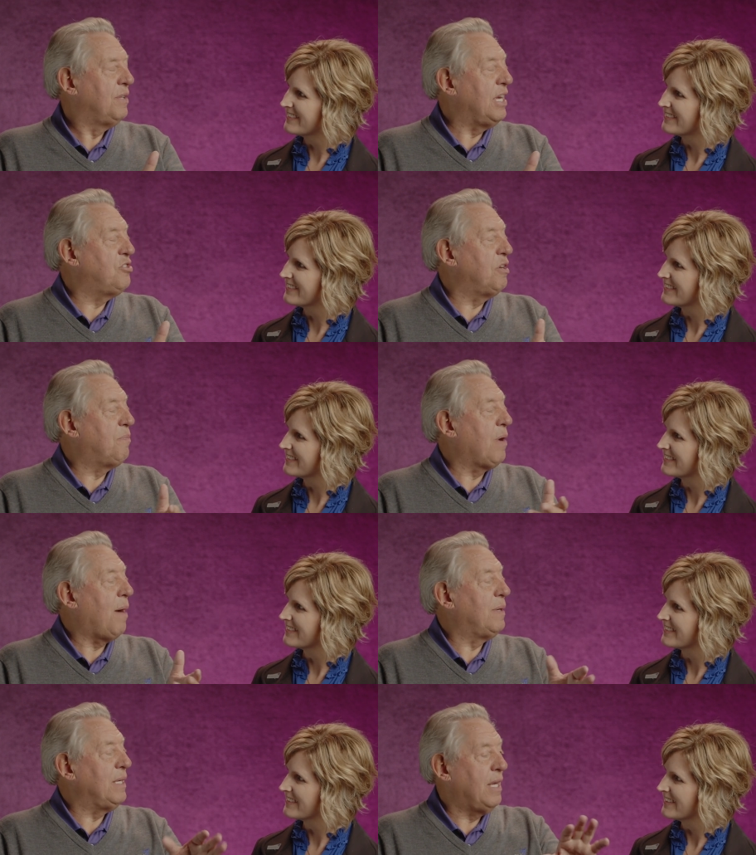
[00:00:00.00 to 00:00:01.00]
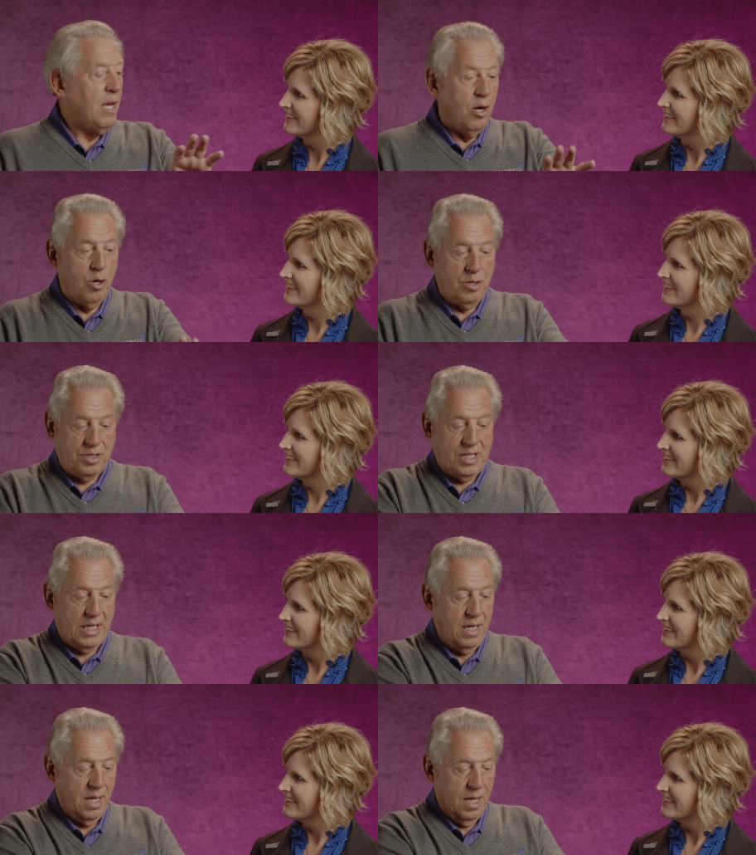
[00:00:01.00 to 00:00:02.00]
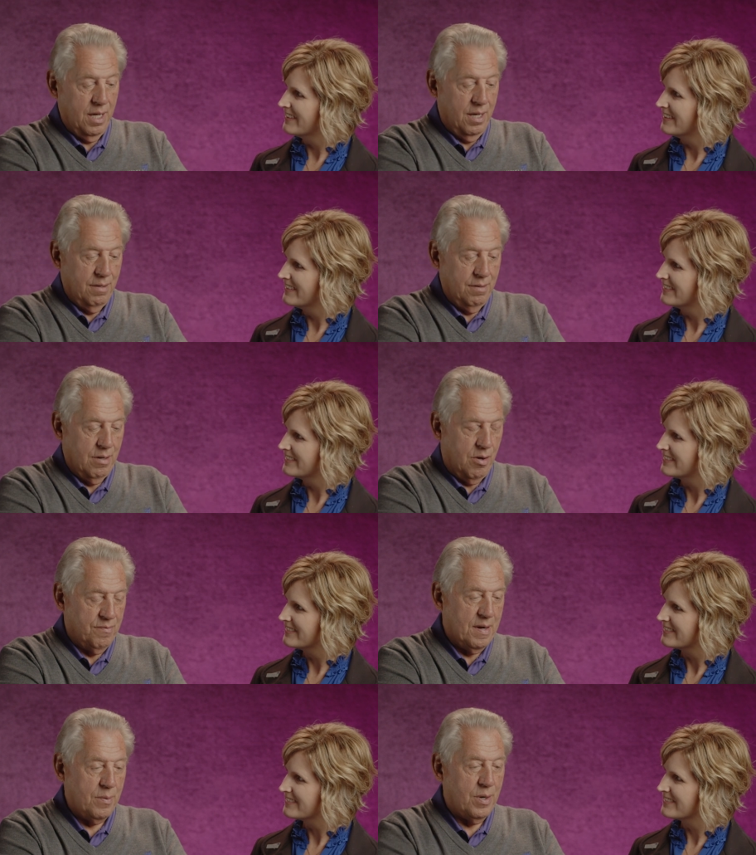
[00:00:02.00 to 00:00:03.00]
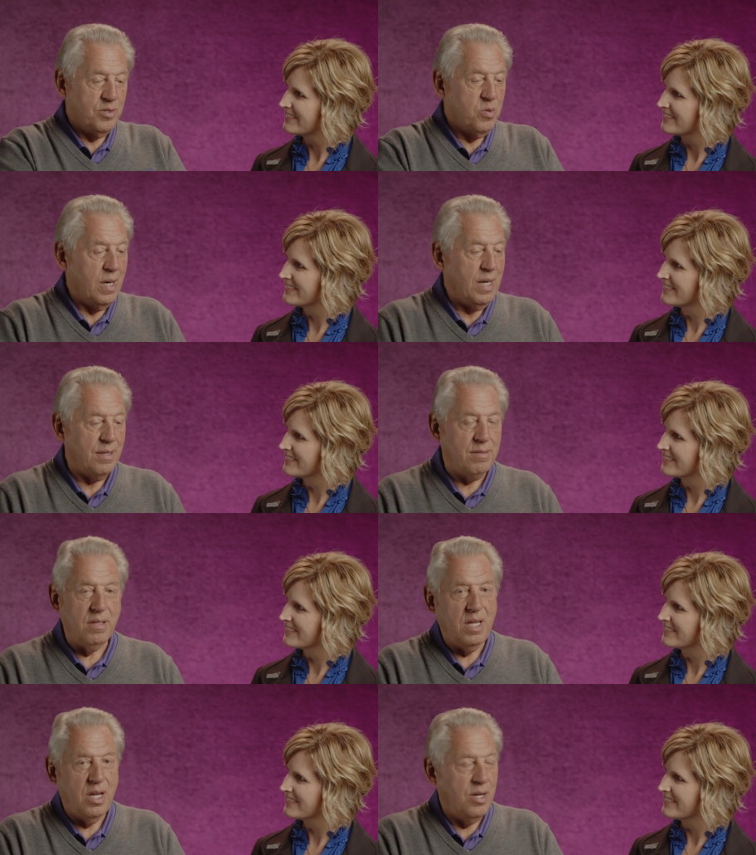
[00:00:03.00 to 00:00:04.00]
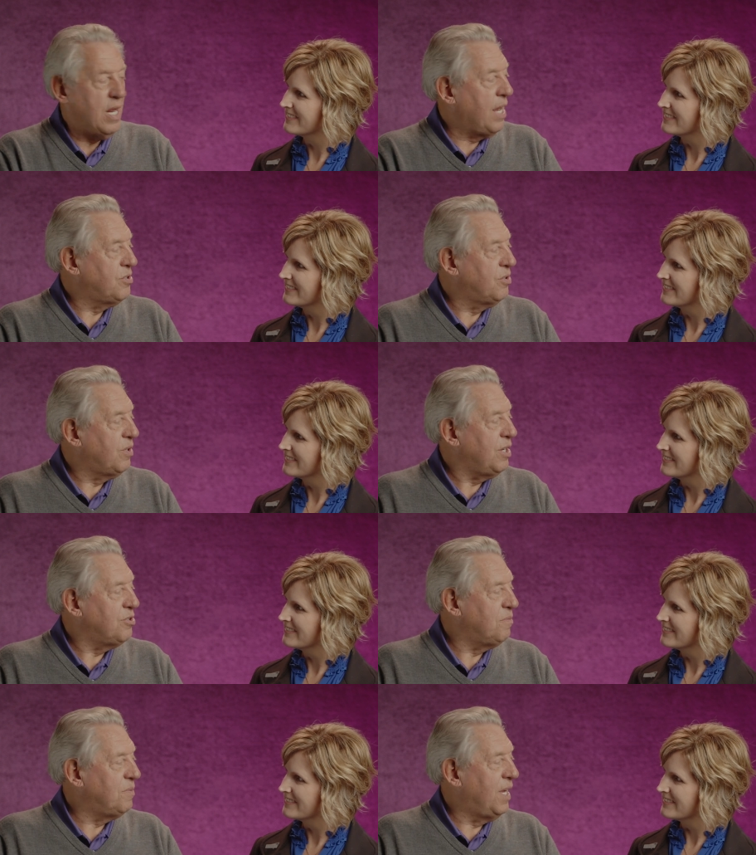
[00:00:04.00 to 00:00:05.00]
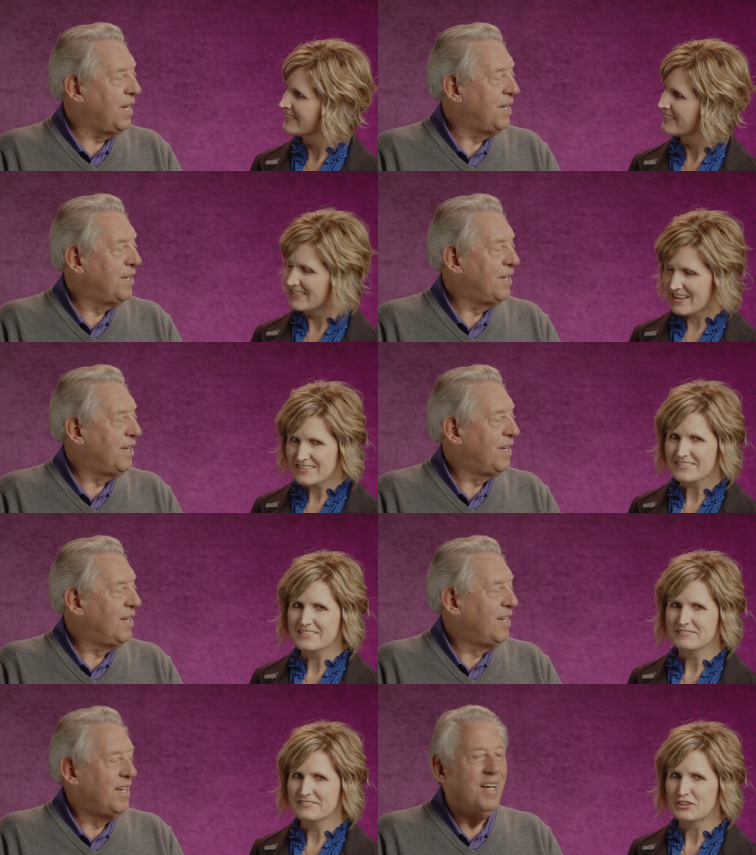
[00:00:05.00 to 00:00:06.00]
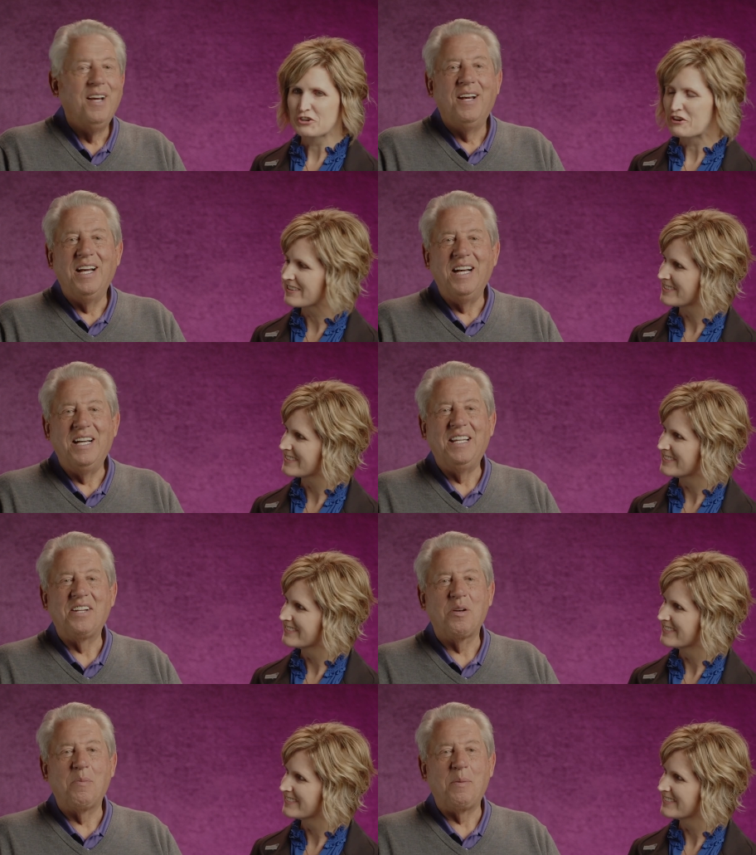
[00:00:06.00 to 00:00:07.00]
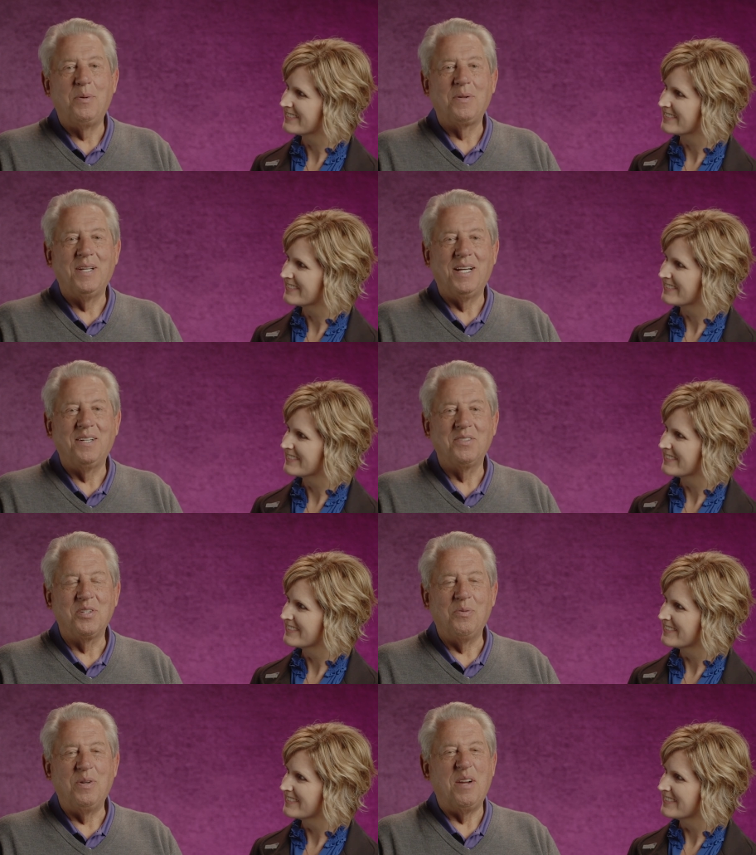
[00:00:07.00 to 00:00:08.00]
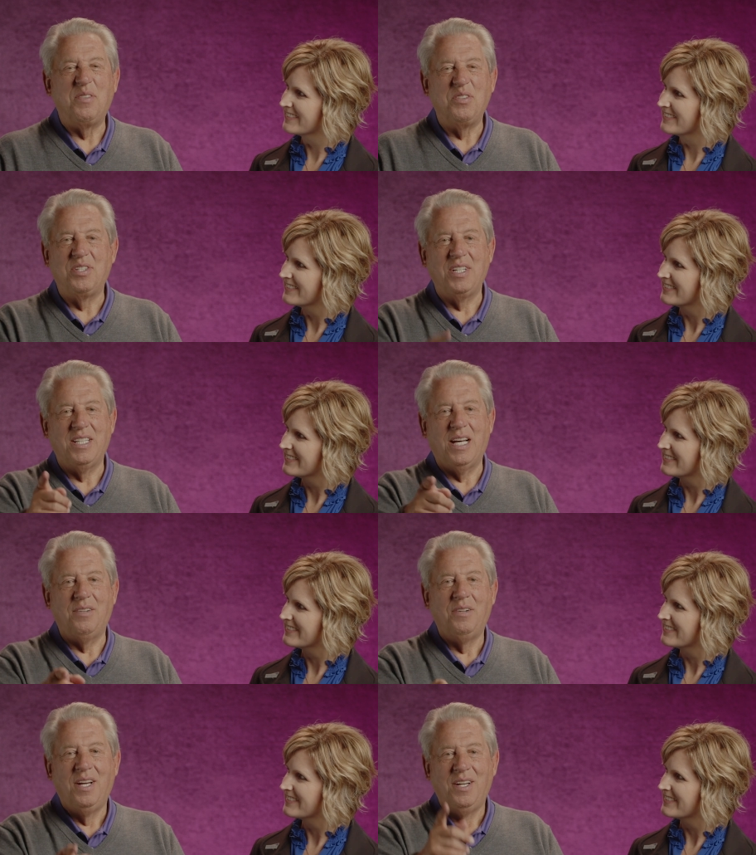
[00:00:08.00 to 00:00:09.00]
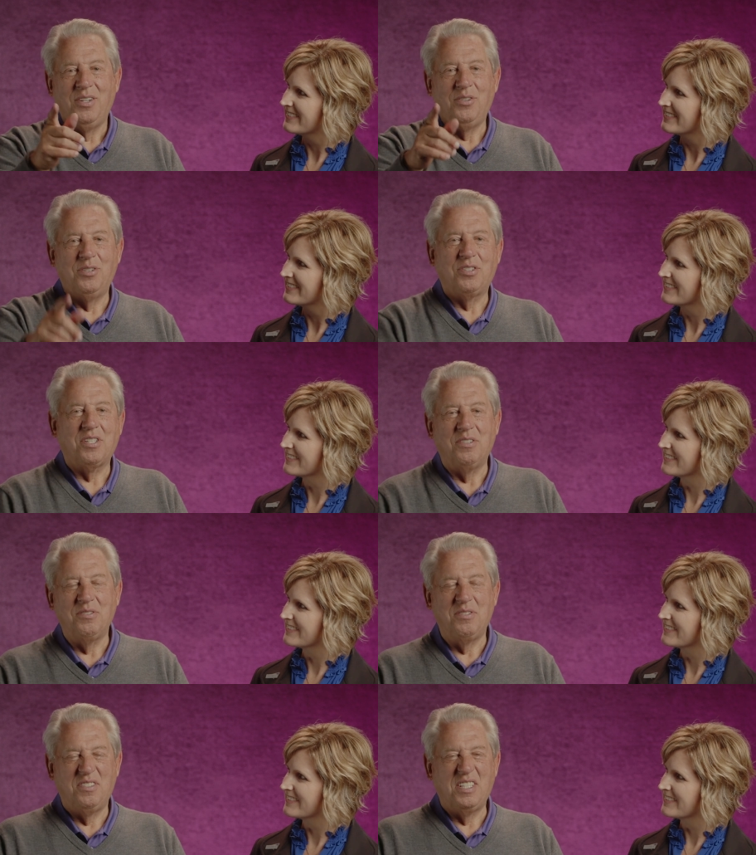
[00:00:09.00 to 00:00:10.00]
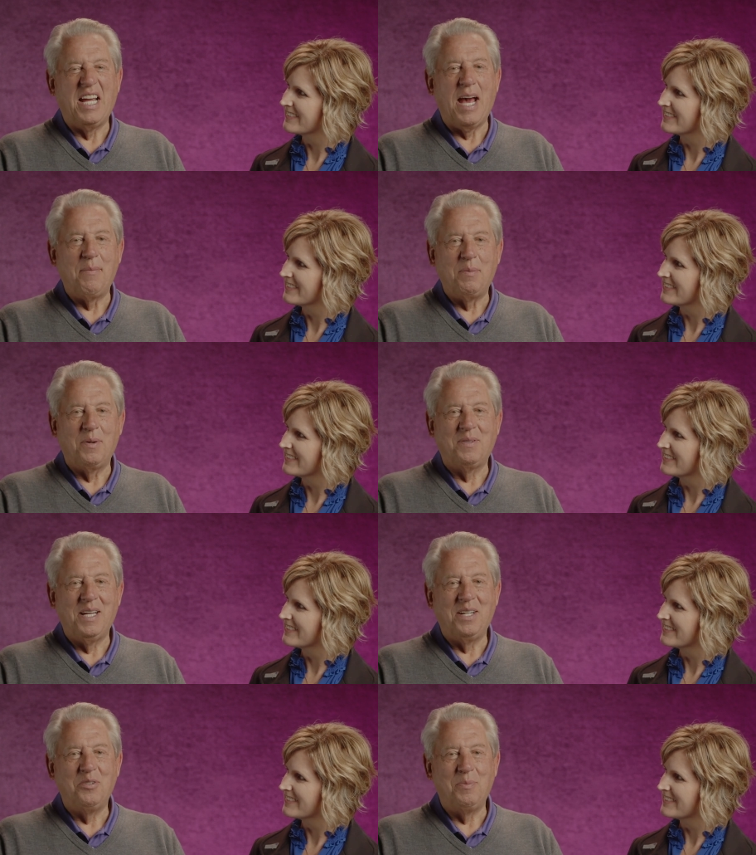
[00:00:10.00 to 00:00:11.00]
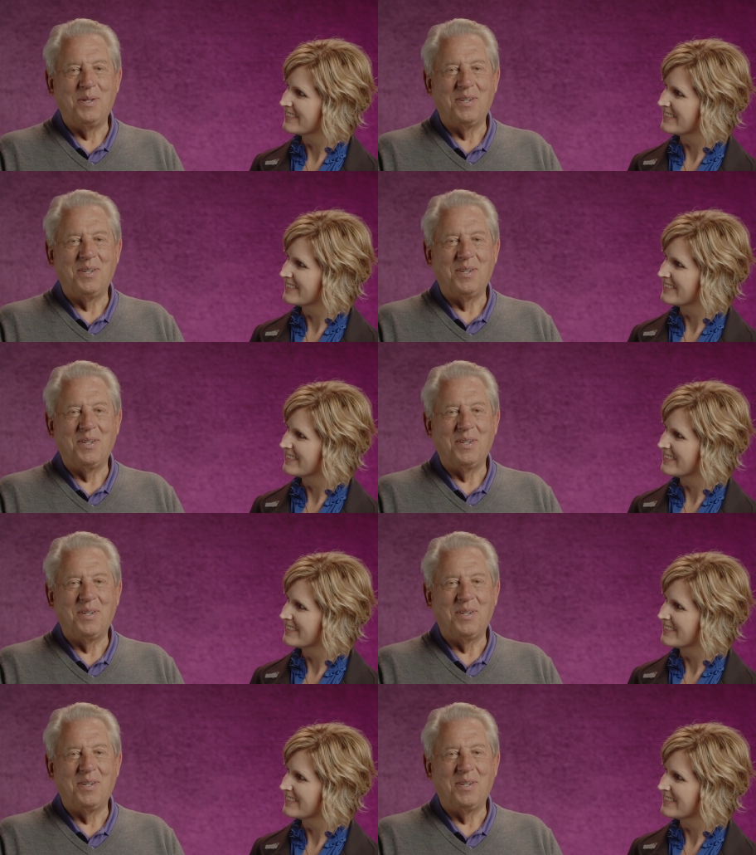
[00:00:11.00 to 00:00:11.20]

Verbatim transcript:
Speaker 1: they should probably or see on February 20th National Leadership Day.
Speaker 2: Yes, you're correct.
Speaker 1: And that's on my birthday. So whenever you see that, you just can say happy birthday to me,